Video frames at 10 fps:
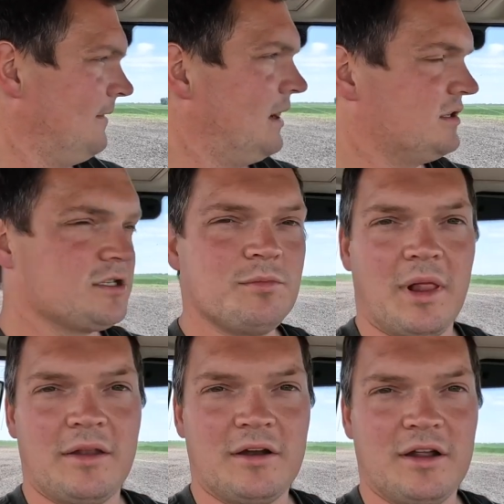and just
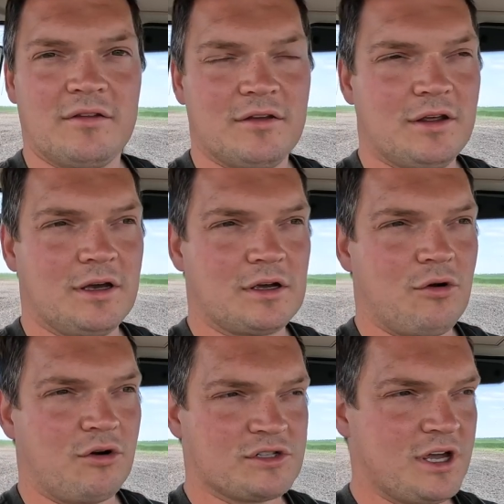blend it into the
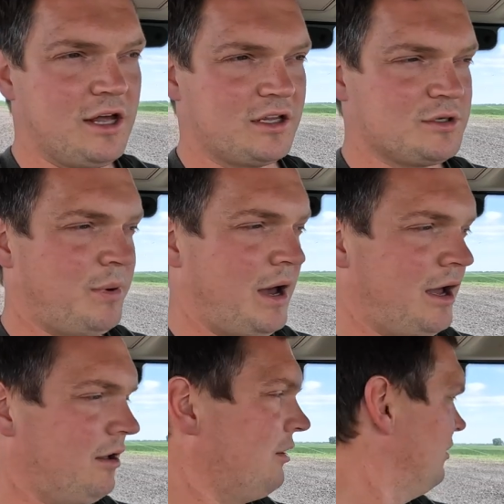corn silage
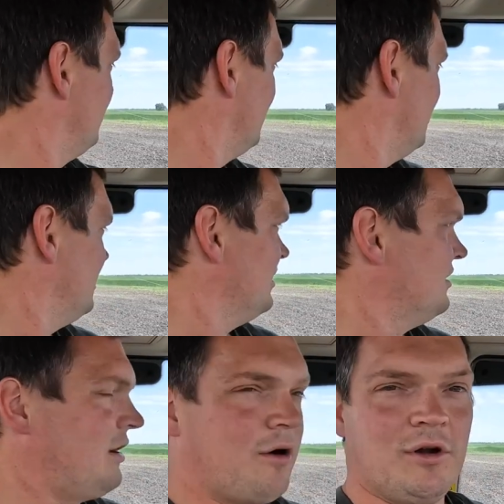pile.
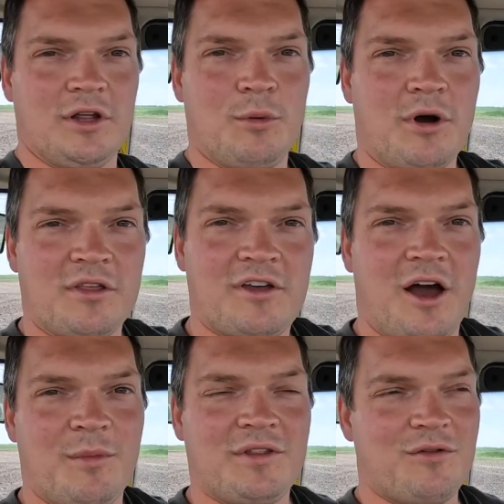Not really worth
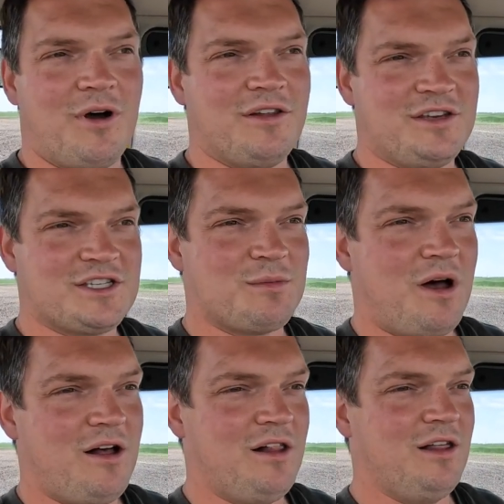coming to all these
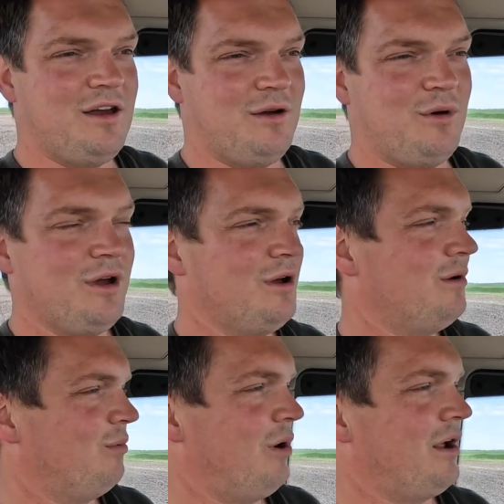small
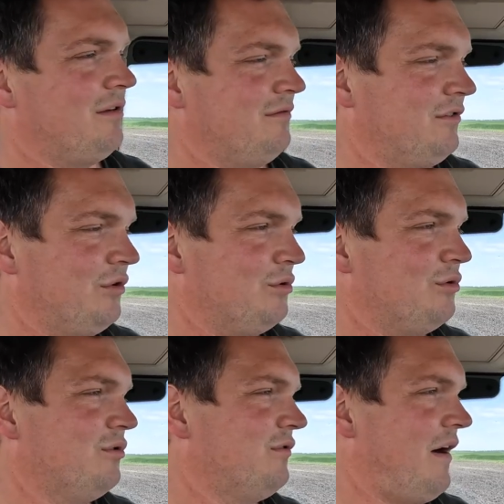1, 2,
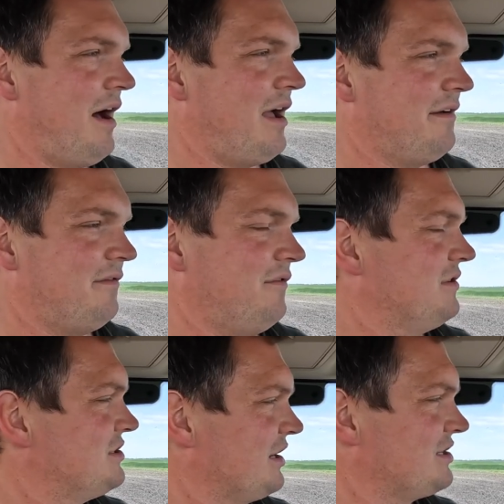5,
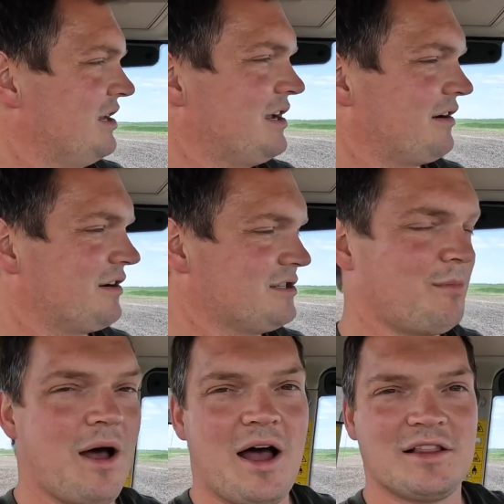6 acre
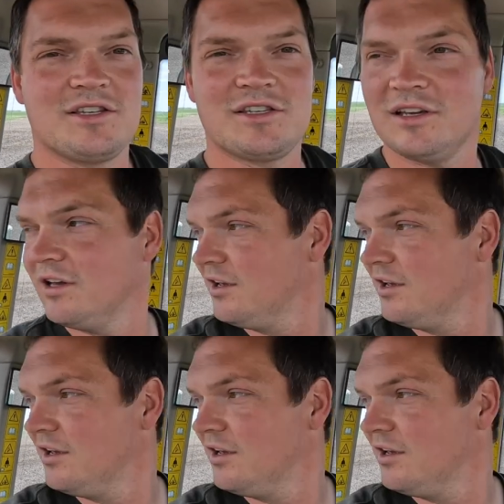spots,